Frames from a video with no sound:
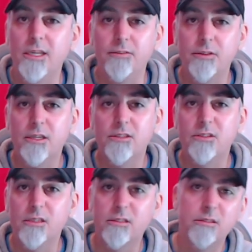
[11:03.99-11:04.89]
If you thought it
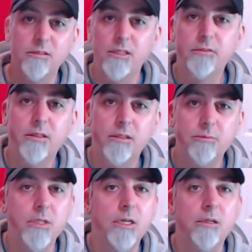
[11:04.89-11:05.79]
sucked, give it a
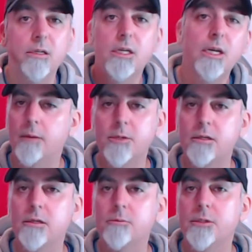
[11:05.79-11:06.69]
thumbs down. I'm
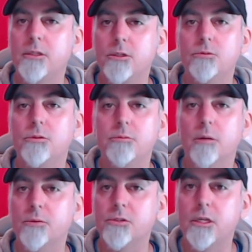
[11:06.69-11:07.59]
not here to play the YouTube
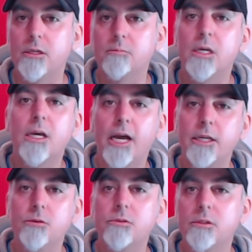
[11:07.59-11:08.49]
numbers game. I
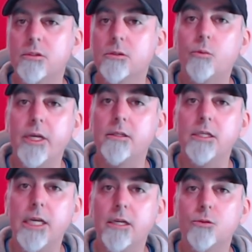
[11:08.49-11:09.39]
use this as a way to
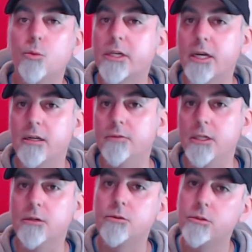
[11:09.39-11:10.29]
gauge what kind of
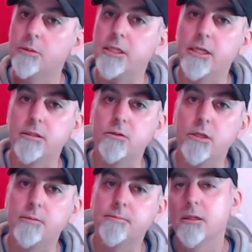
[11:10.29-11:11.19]
videos you might like to see.
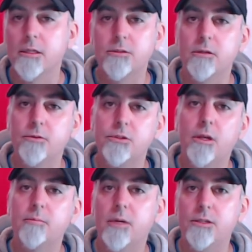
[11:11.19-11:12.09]
Thanks again for
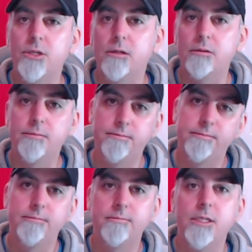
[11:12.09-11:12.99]
stopping by the channel.
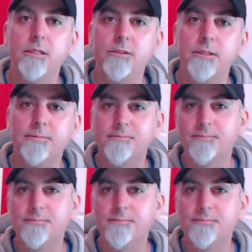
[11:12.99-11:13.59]
Take it easy.